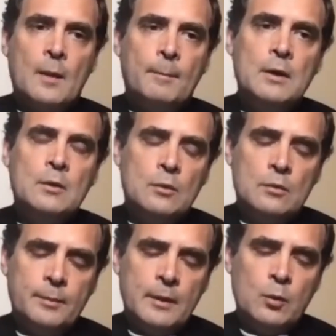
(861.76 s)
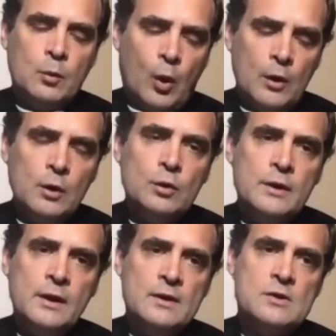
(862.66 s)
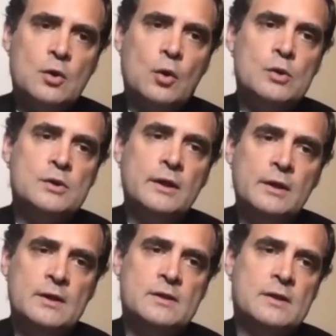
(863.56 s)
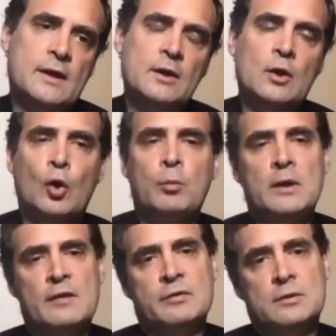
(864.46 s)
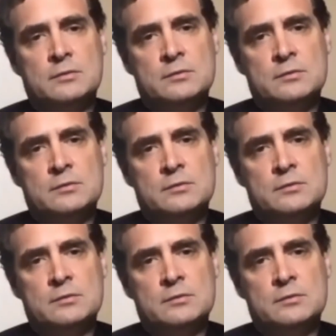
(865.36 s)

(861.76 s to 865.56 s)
But what do you think is causing this at a global level?